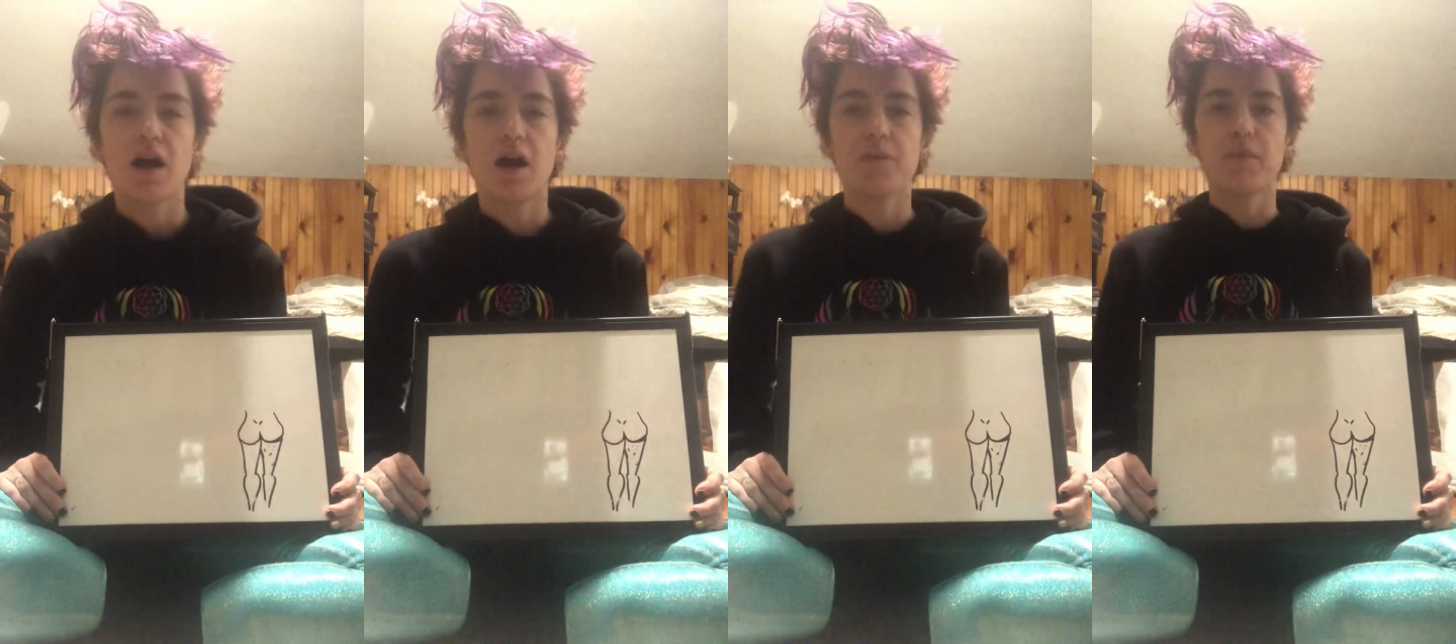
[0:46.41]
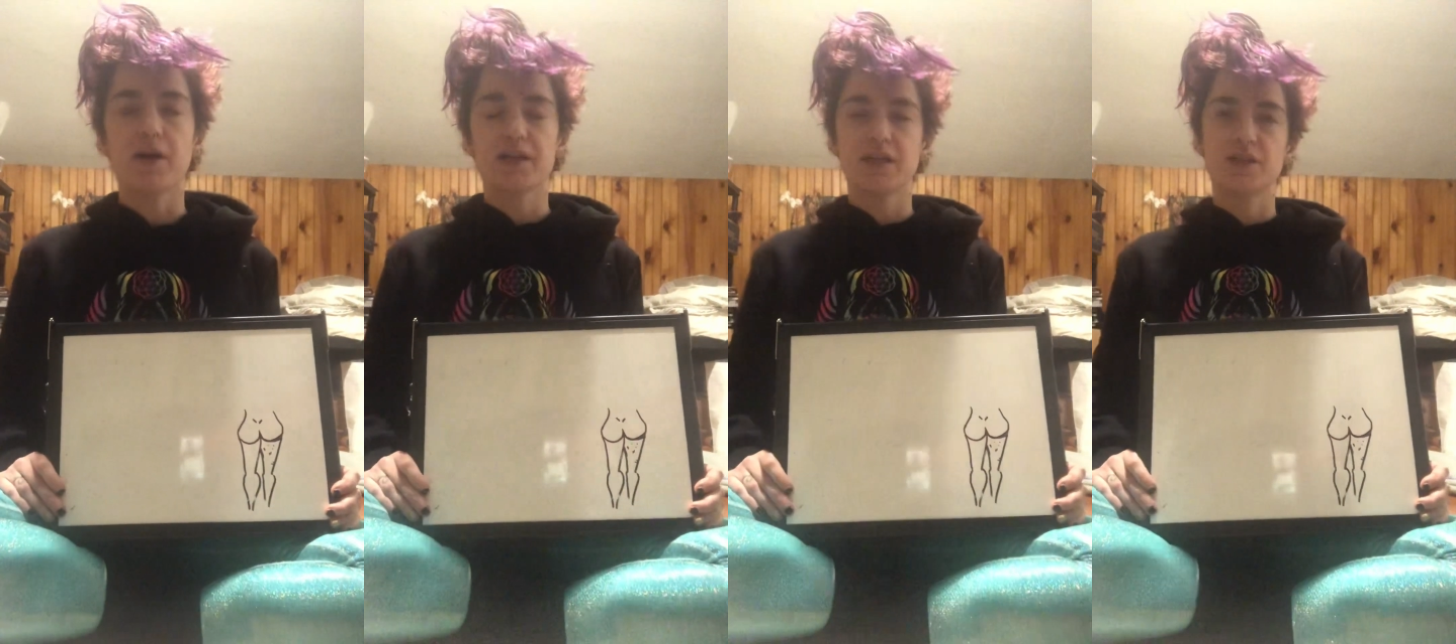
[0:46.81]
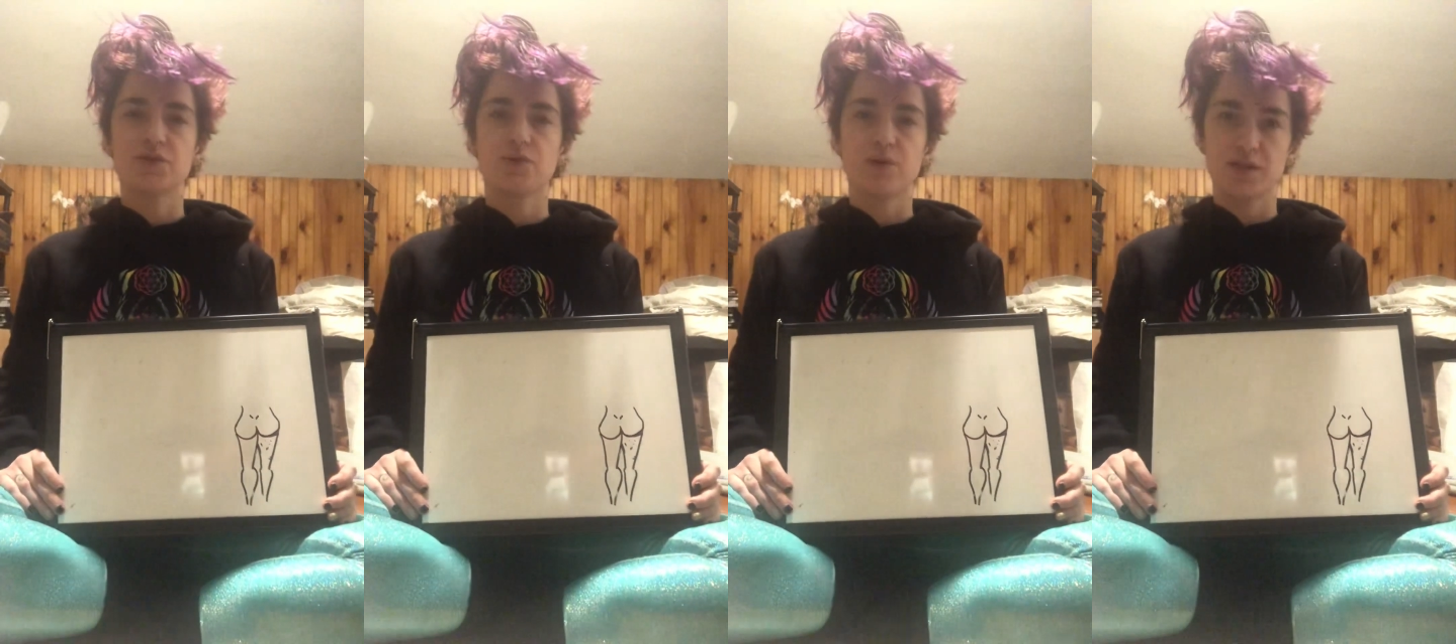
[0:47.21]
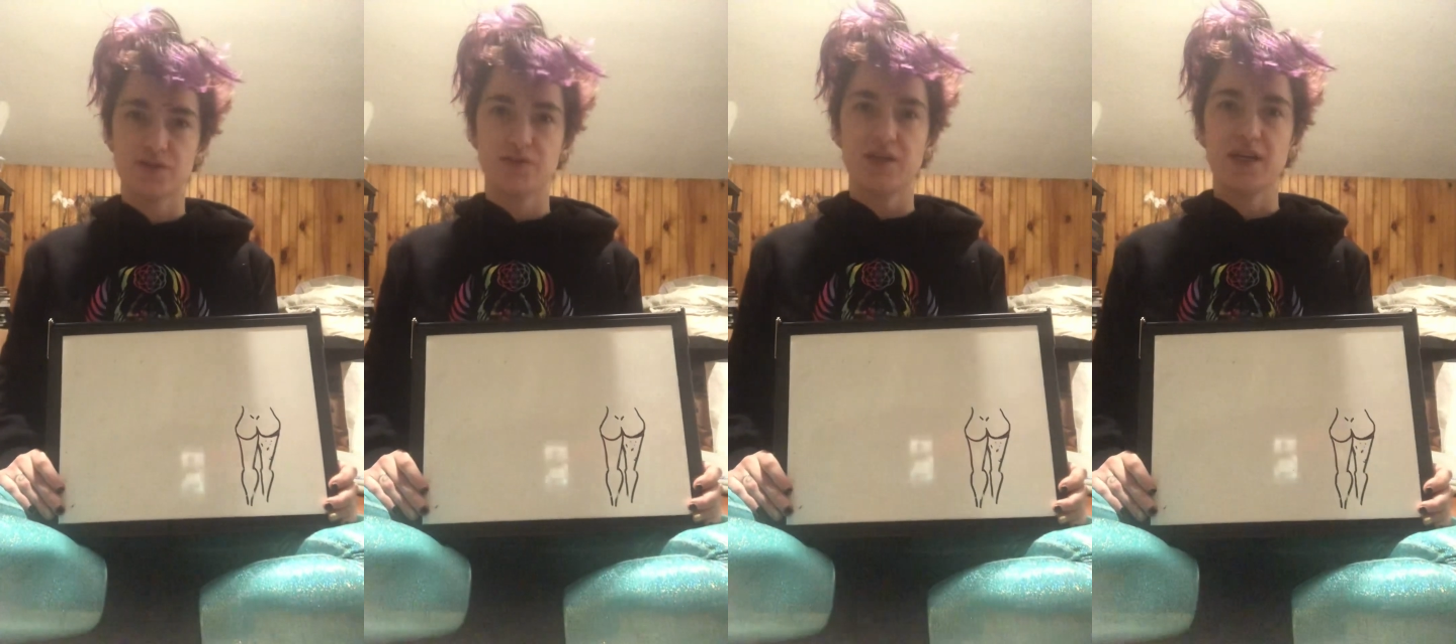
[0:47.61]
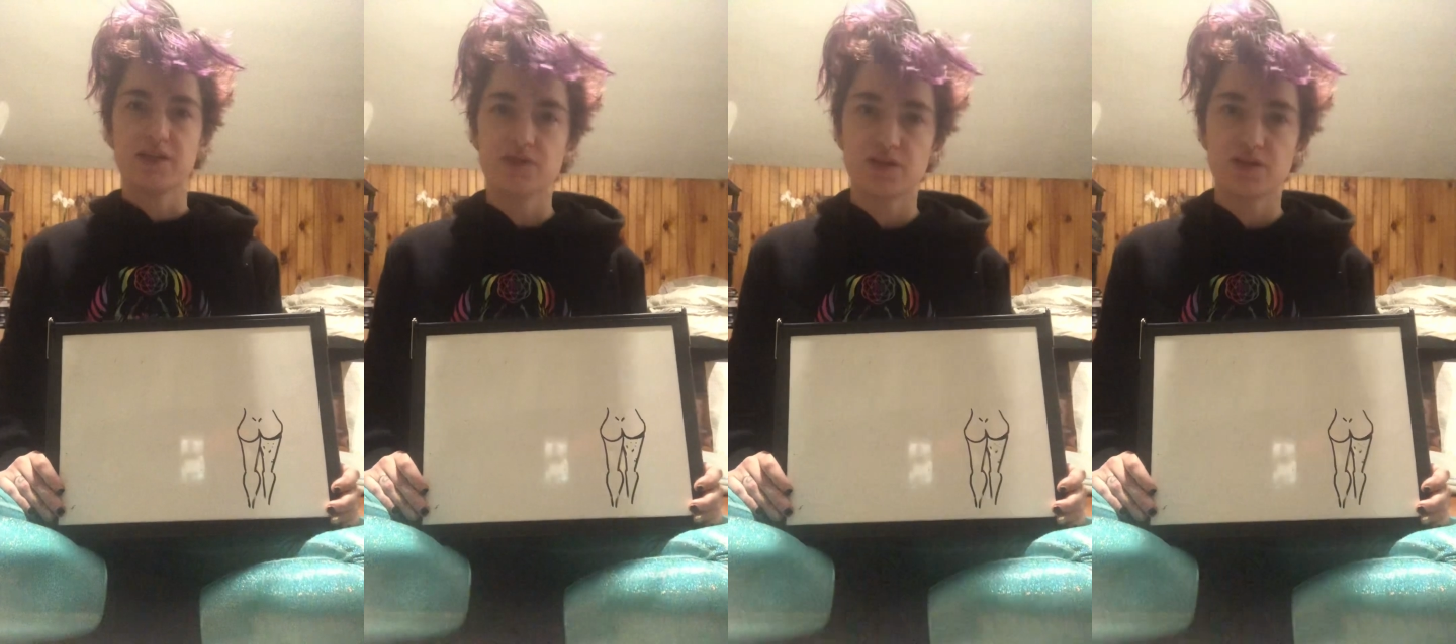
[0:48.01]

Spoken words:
are marketed towards this,